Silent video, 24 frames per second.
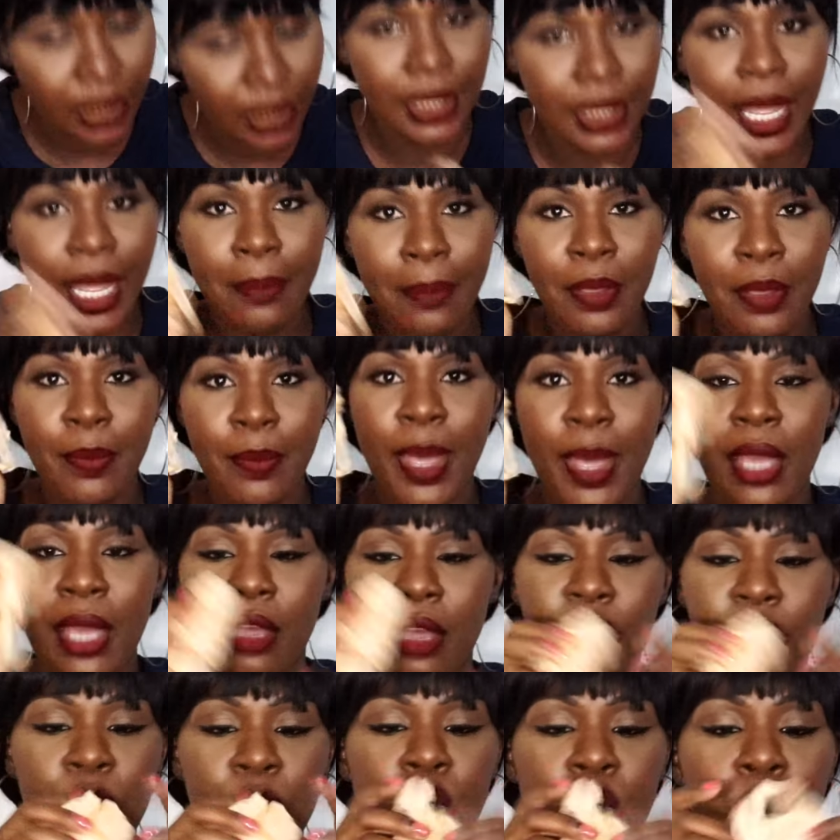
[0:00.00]
Nappy bag,
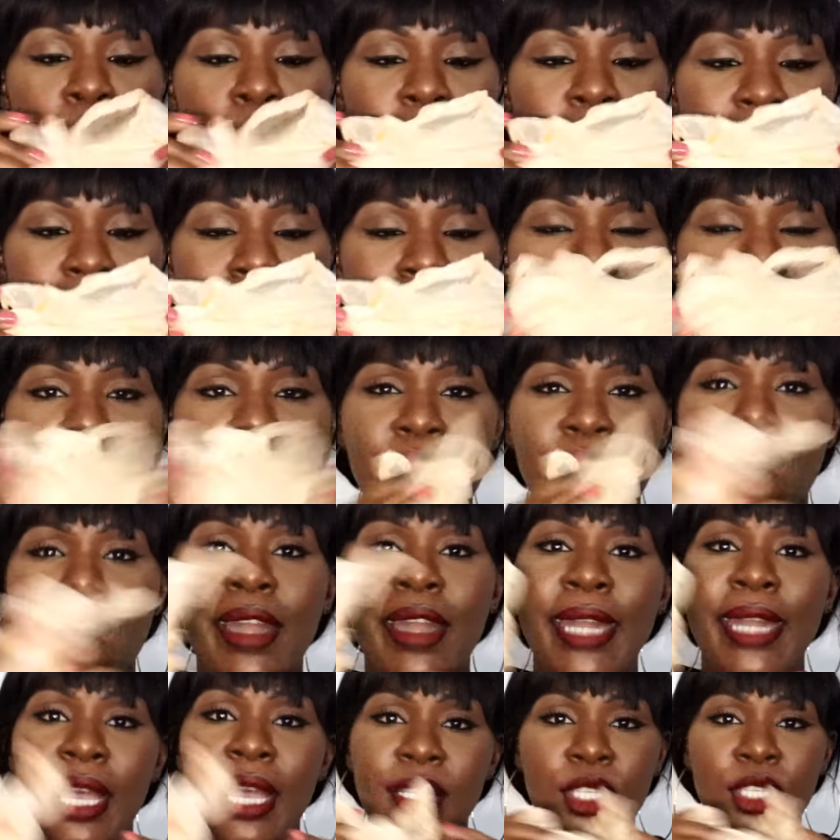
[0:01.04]
I've only got one here. I've
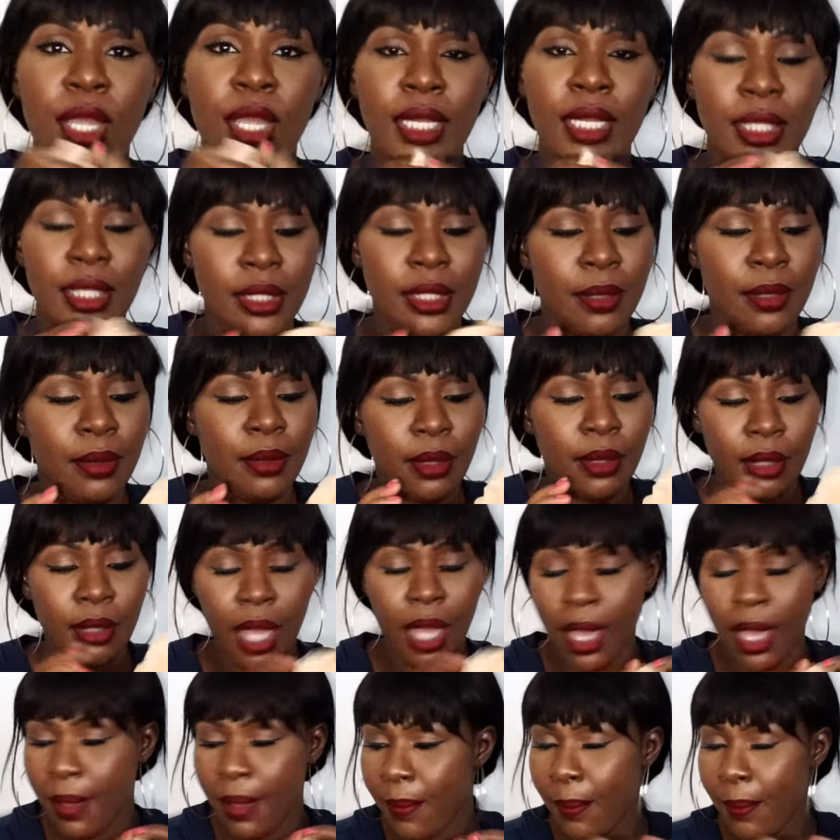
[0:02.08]
run out, so I need to
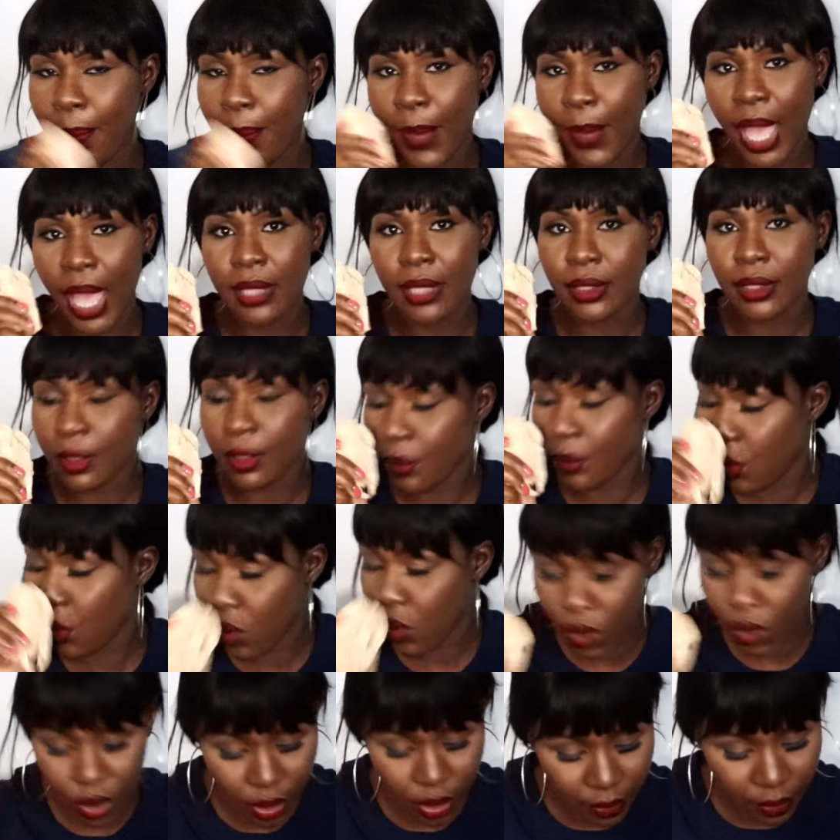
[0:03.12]
buy some
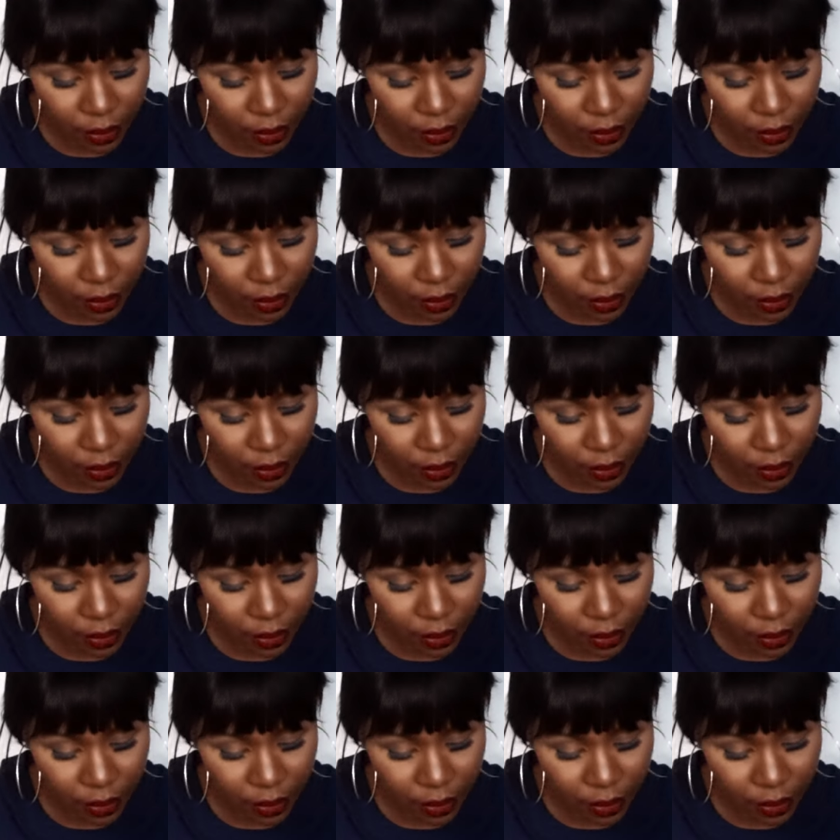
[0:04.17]
more.